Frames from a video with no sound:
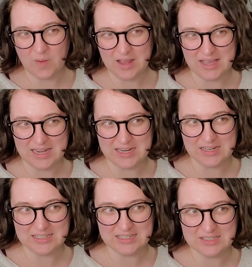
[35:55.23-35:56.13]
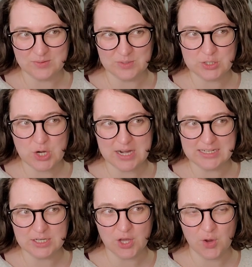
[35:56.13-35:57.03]
I kind of was trying
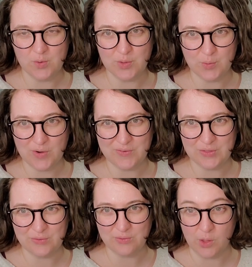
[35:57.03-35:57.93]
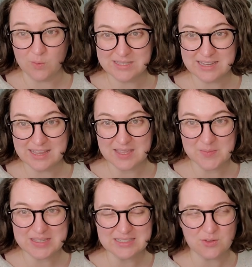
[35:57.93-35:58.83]
to go with wherever the flow was taking me